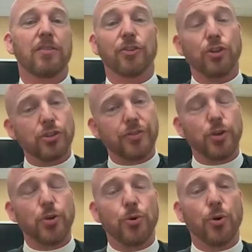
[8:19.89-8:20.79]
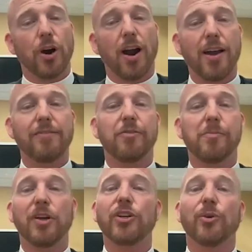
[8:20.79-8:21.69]
For those of you who are
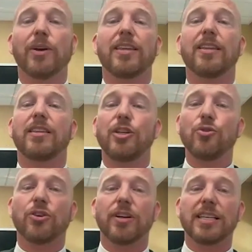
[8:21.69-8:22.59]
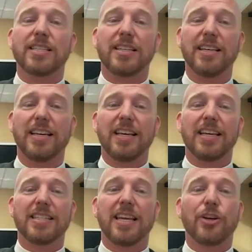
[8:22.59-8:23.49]
unfamiliar with it, the Eucharist
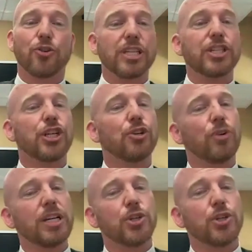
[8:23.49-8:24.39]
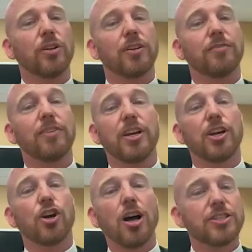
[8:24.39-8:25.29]
is a Christian ritual of
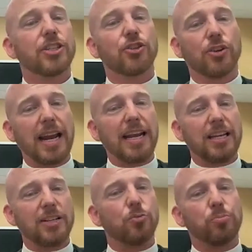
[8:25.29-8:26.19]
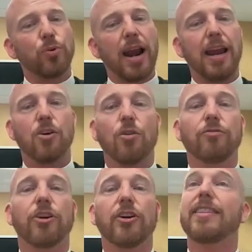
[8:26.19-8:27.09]
consecrating, so praying
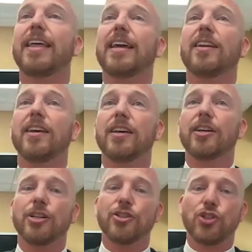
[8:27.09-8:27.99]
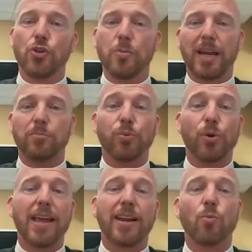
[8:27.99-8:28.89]
over and then consuming
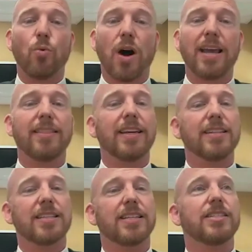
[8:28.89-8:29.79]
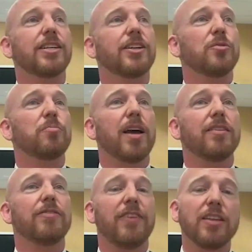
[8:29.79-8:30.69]
bread and wine that is considered by
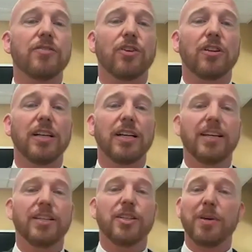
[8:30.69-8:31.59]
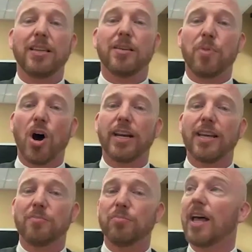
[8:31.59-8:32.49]
the faithful to be the
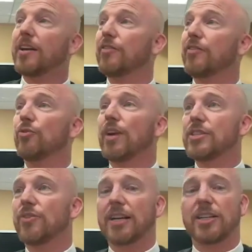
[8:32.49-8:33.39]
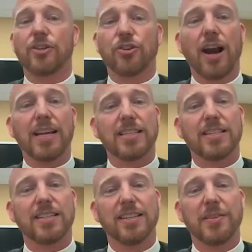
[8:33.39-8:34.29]
body and blood of the resurrected
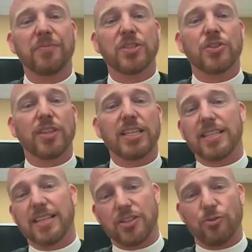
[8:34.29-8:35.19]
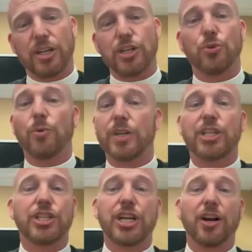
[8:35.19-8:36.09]
Christ. So this is a ritual
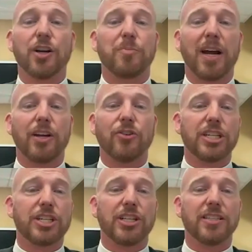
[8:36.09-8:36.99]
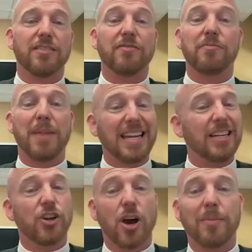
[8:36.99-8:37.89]
which is shared by Christians of many
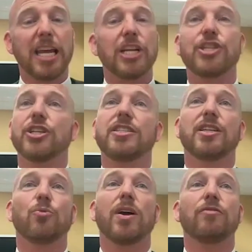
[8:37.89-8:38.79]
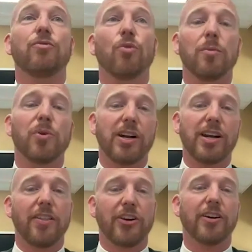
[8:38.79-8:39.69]
denominations in one form or
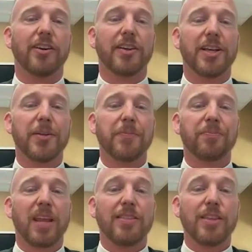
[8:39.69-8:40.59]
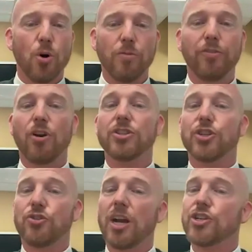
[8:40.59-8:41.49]
another. And the overall
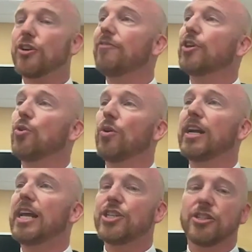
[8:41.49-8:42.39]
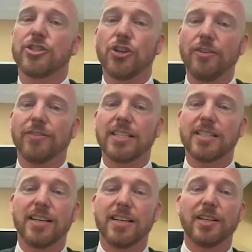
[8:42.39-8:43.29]
structure of the coronation
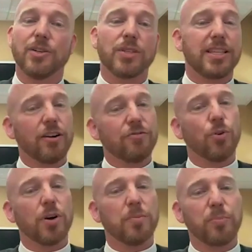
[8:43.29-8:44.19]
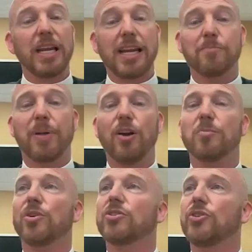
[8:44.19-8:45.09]
service was therefore pretty
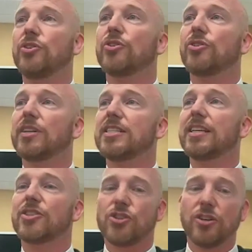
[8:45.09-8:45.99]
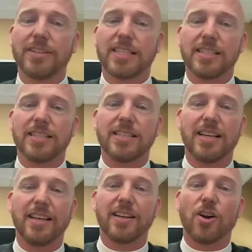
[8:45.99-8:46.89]
comparable to Eucharistic services
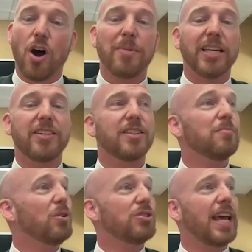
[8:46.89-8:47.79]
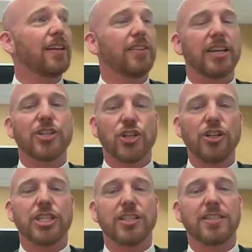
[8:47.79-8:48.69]
common to most Anglican
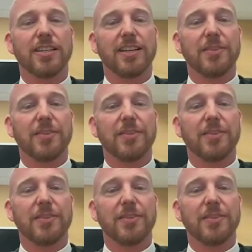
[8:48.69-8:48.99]
churches.